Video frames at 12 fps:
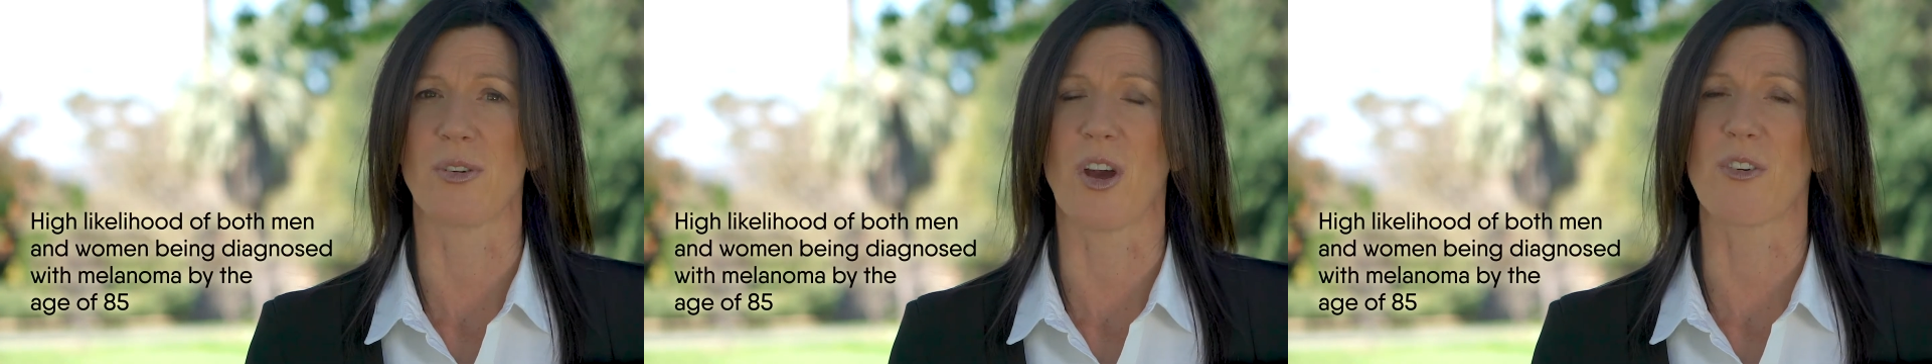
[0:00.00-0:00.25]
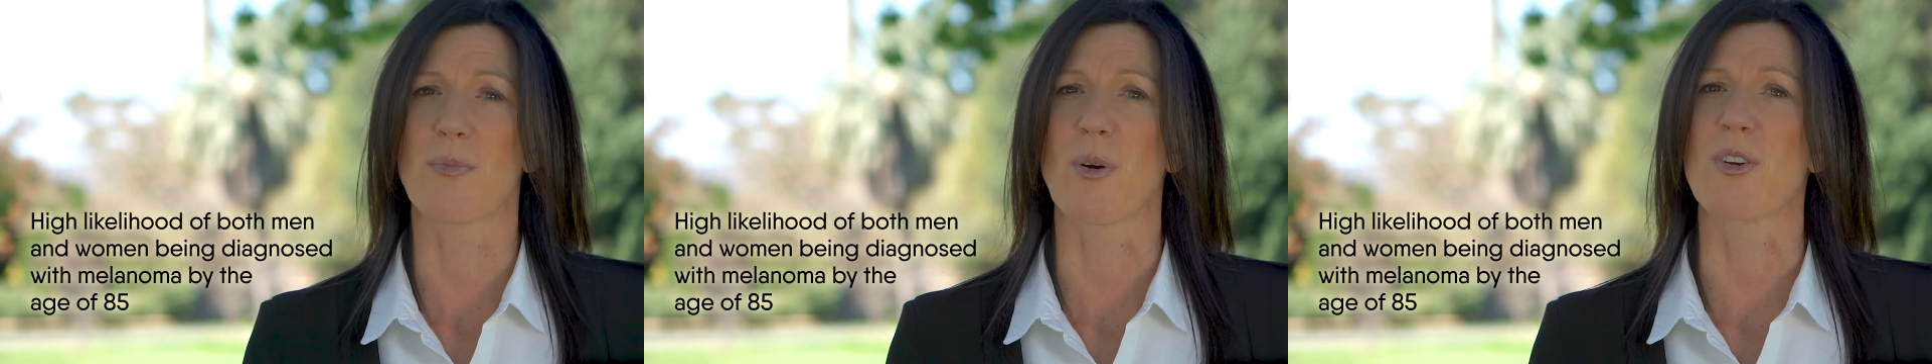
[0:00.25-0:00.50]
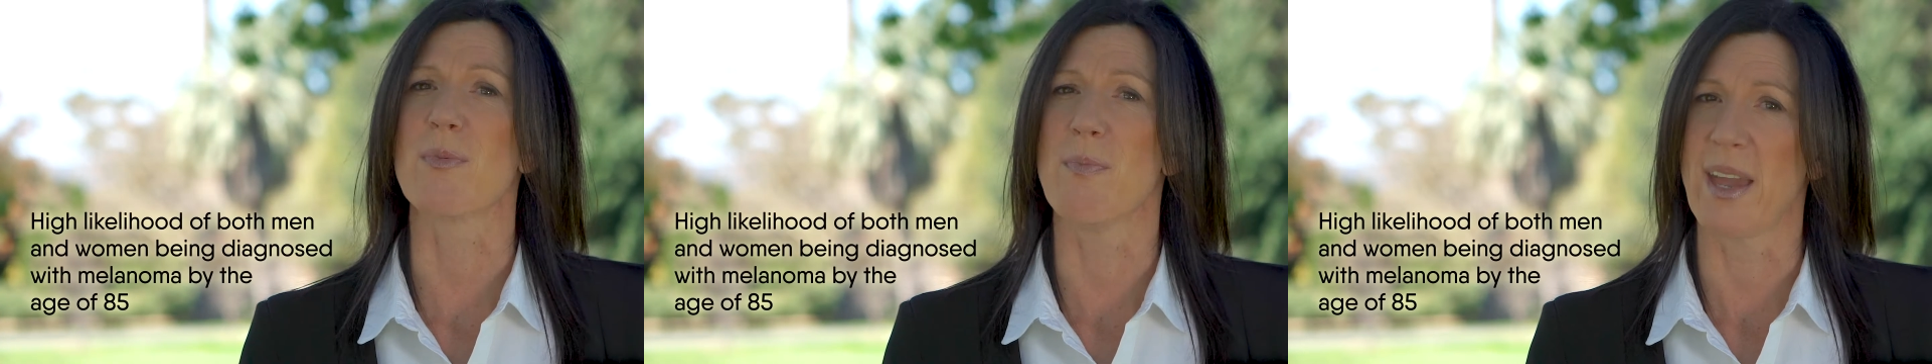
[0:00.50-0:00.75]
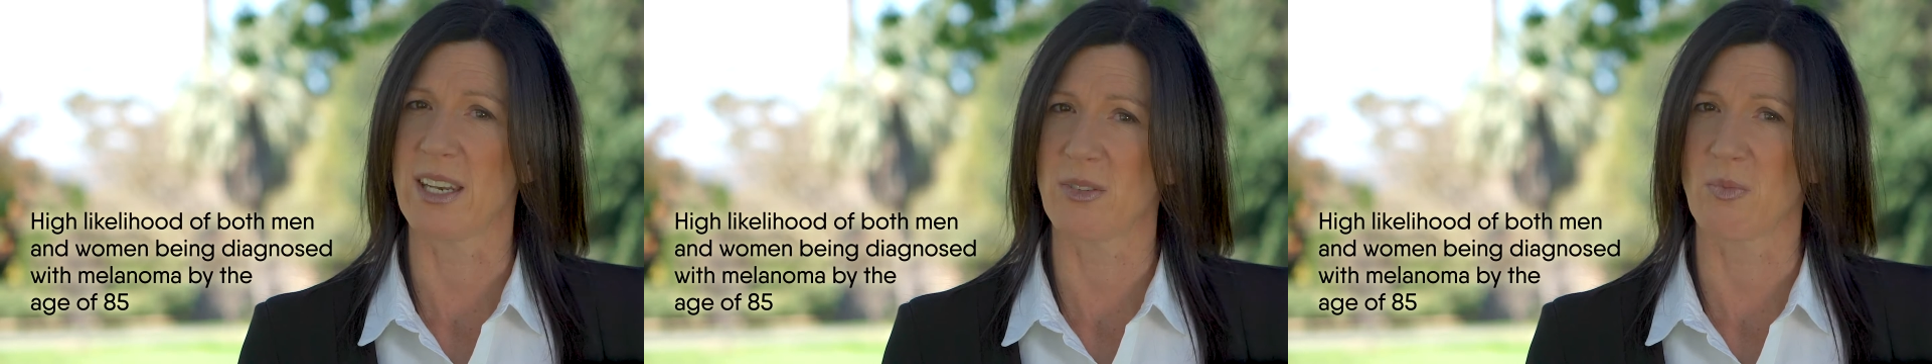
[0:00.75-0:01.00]
of both
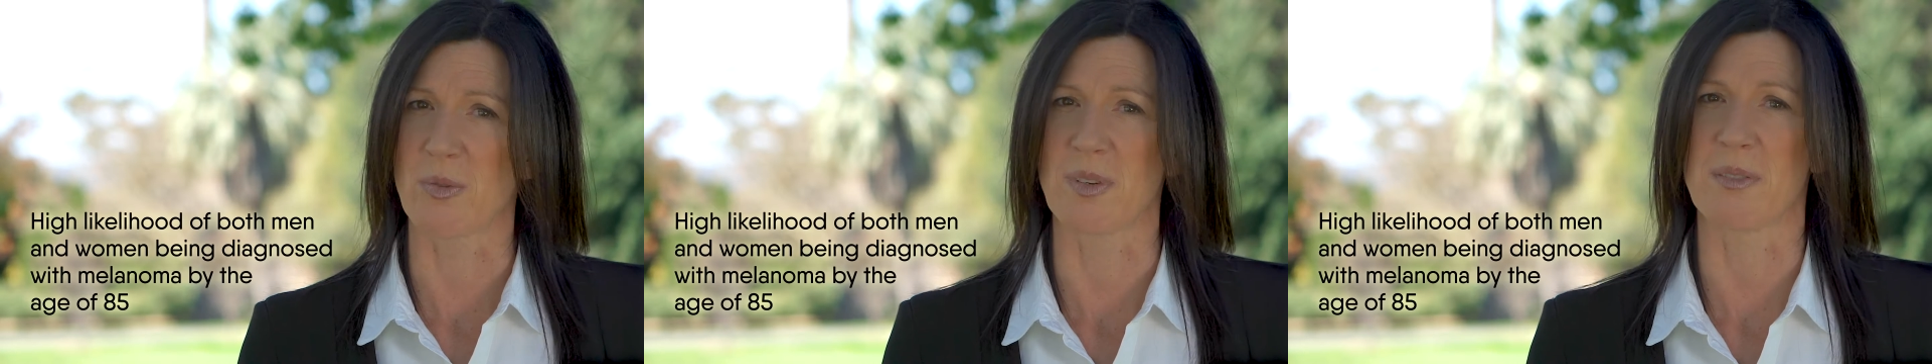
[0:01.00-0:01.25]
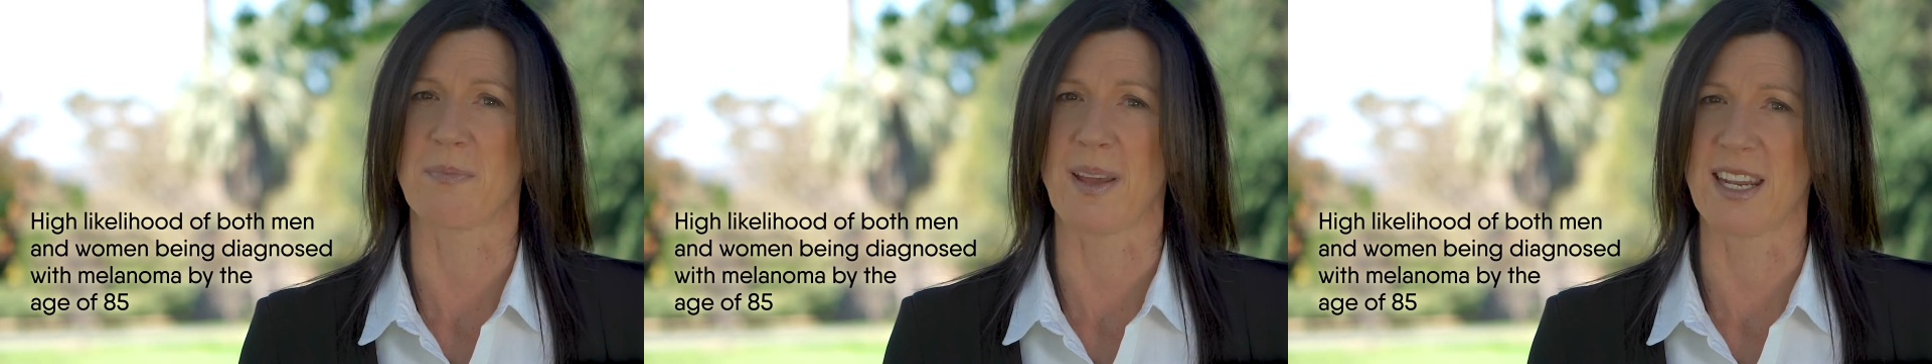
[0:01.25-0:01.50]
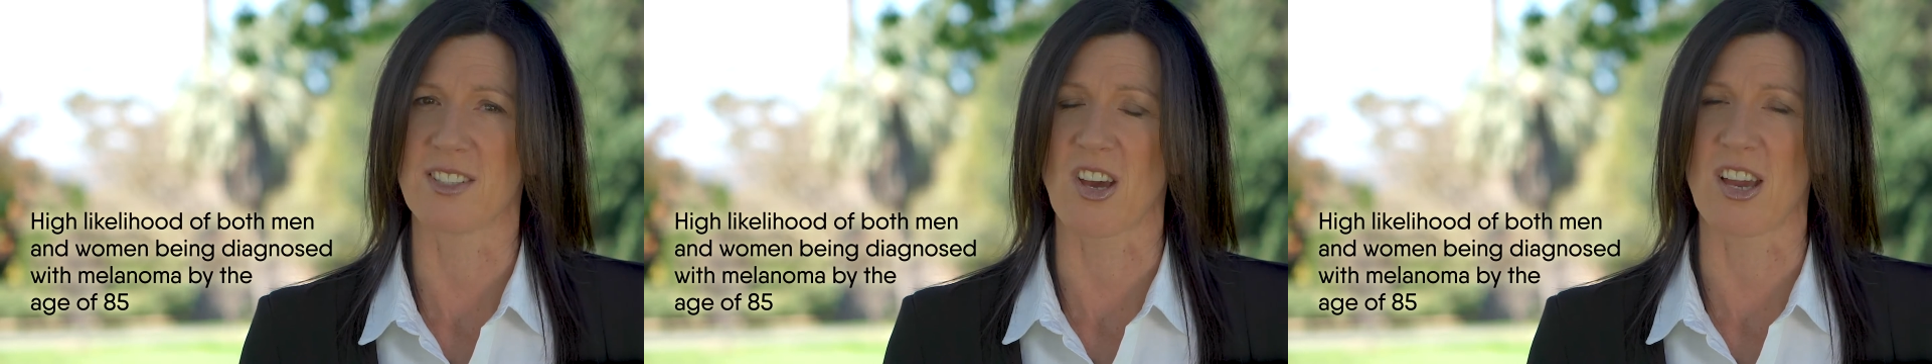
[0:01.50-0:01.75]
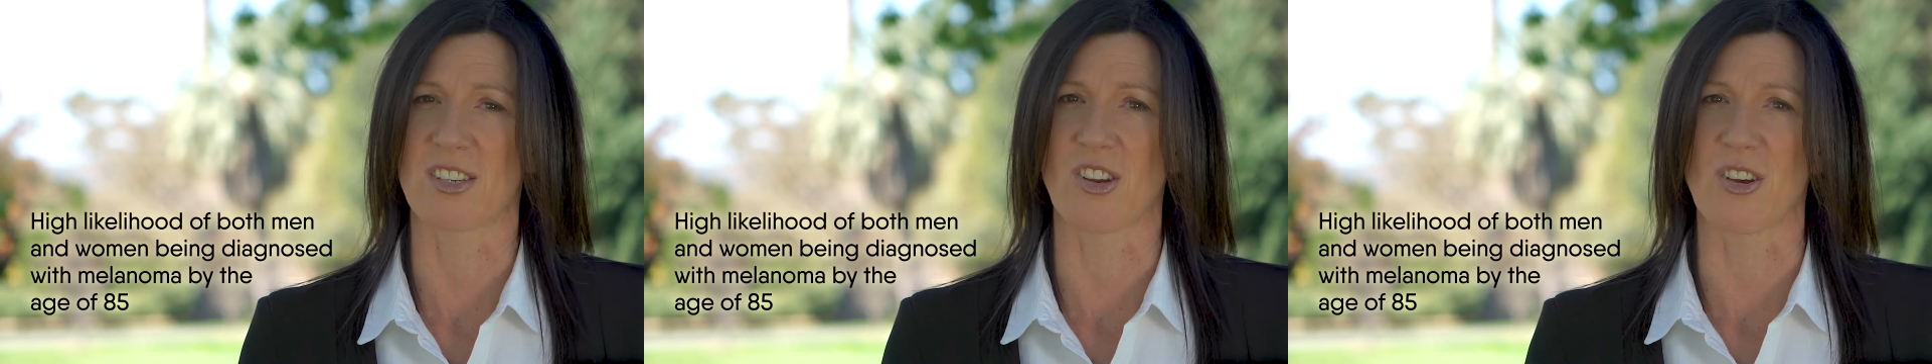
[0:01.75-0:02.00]
men and women being
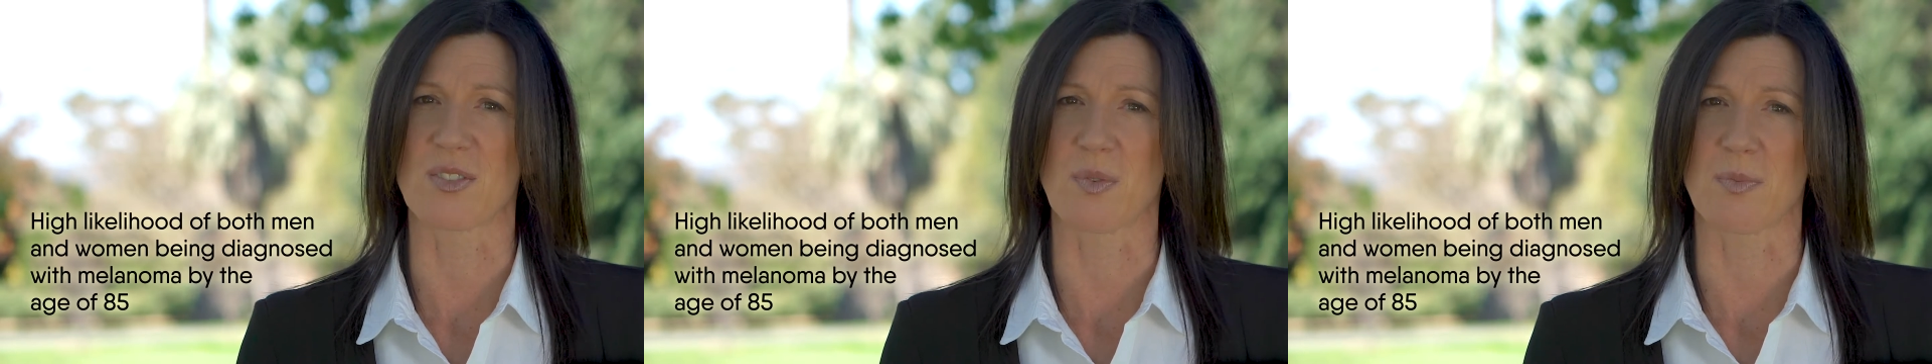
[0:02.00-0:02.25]
diagnosed with